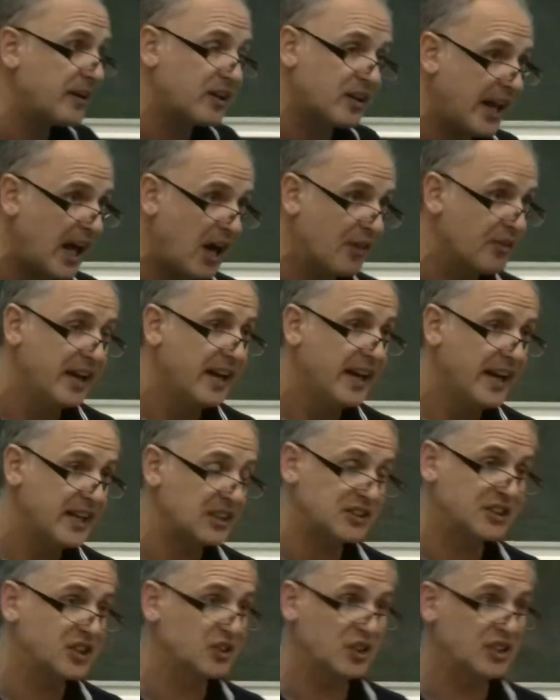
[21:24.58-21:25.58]
mental health
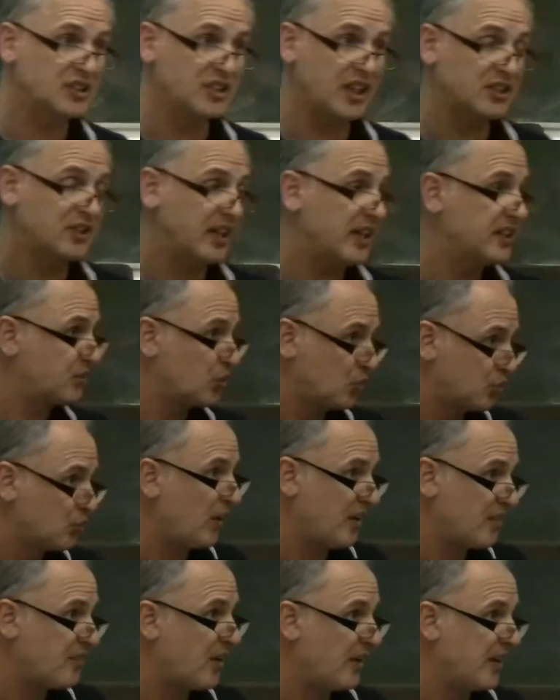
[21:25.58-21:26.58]
is, is, is
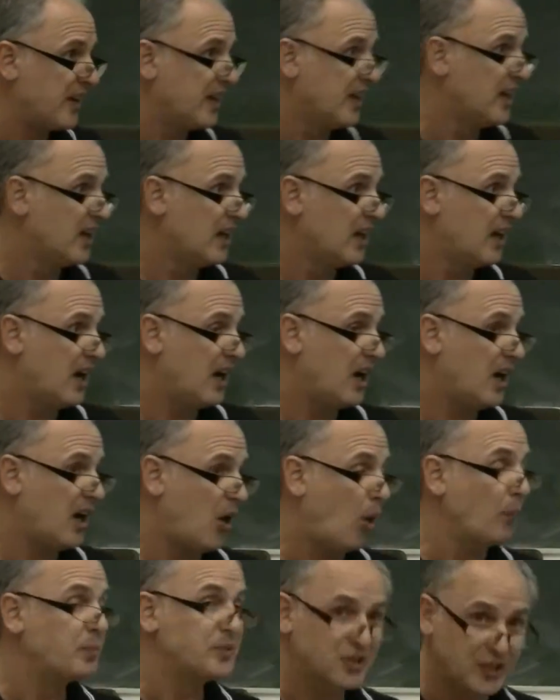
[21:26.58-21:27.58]
very, very
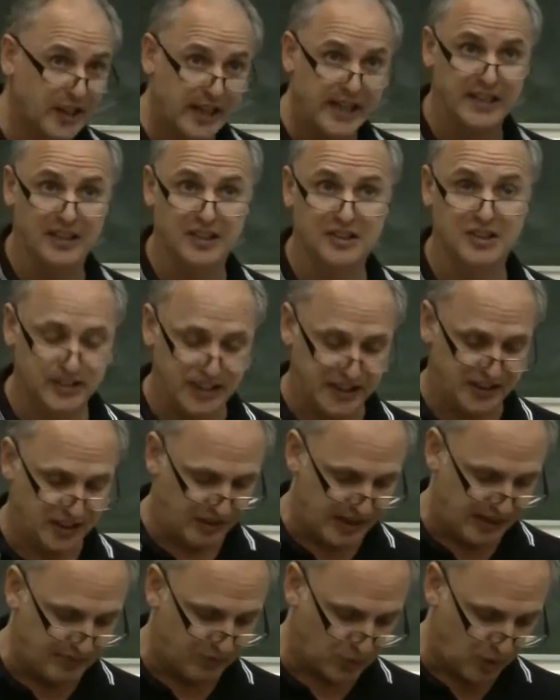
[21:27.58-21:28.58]
uh, obscene to see
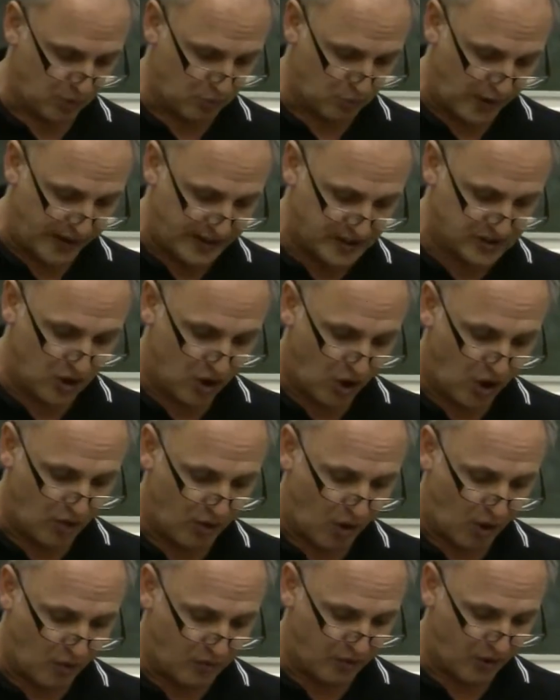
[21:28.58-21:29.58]
the level and rate of,
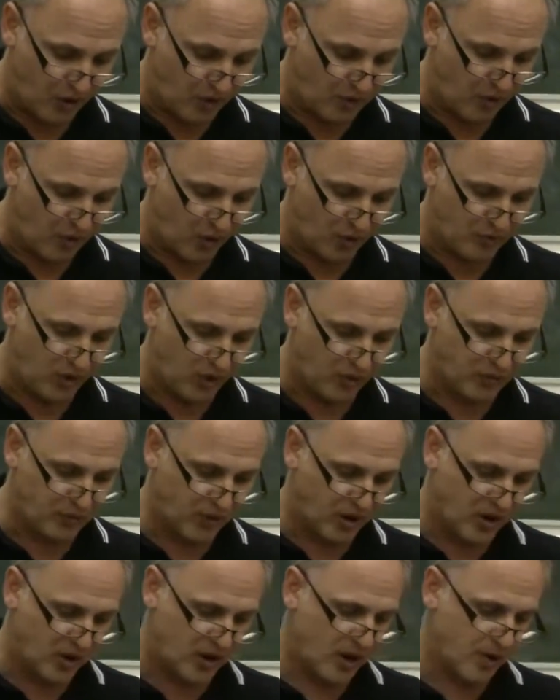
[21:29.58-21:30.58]
of, of, of,
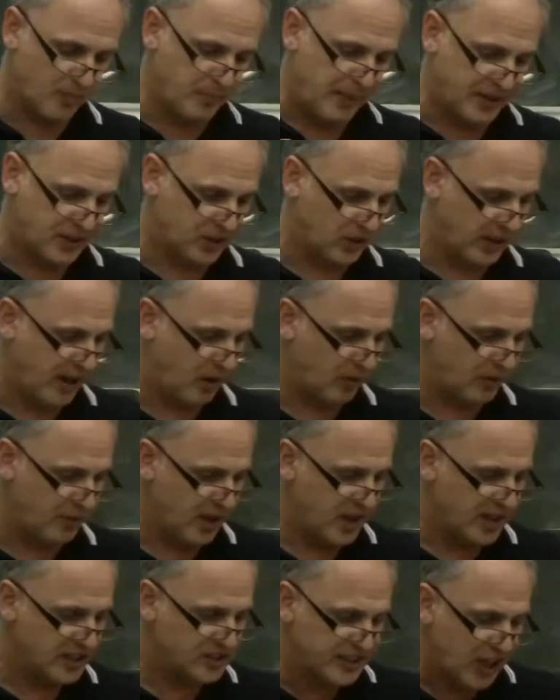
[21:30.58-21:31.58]
of uh, uh, mental health.
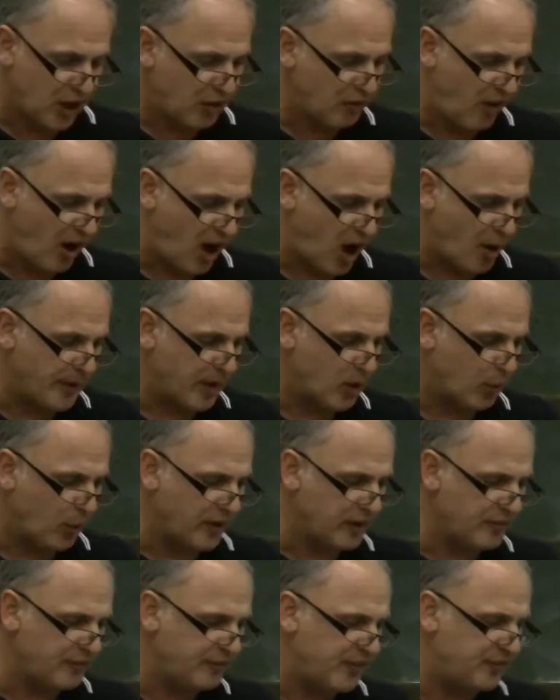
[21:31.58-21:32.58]
Self harming, 1
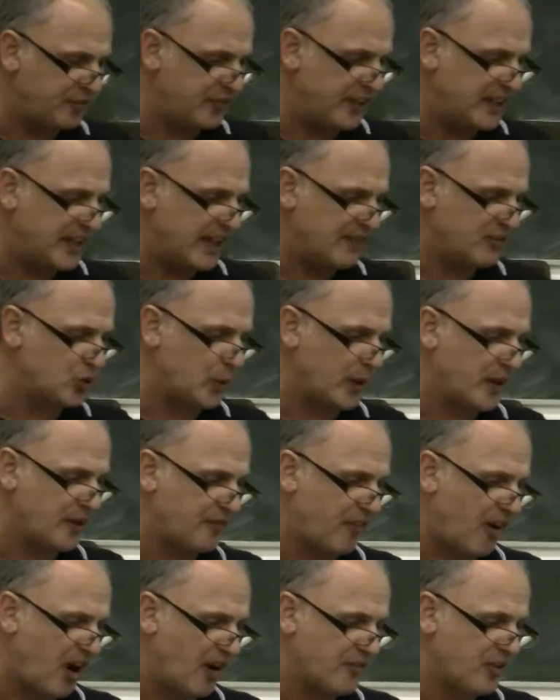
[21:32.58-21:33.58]
1125
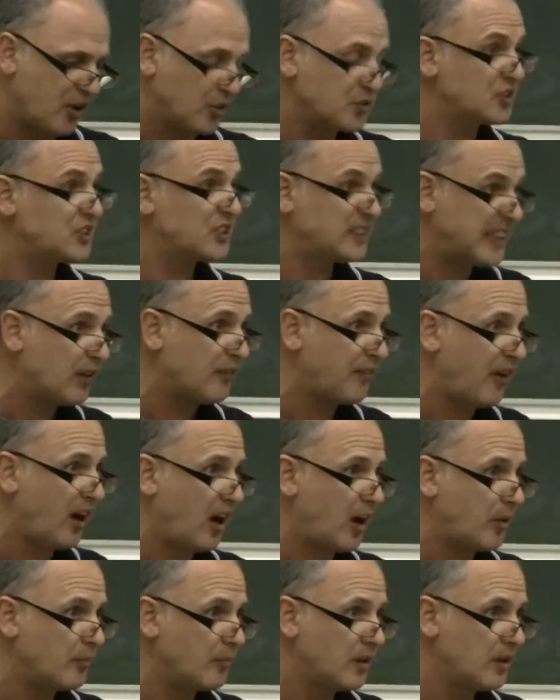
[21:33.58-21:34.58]
11, 25 year olds self
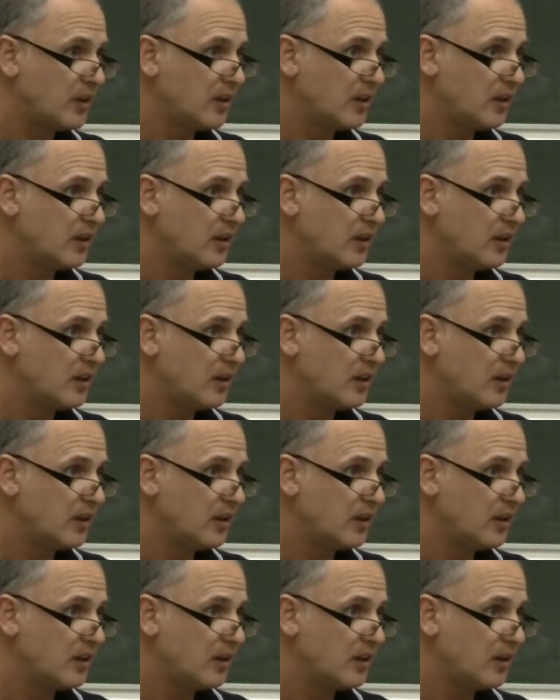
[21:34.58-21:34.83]
harm.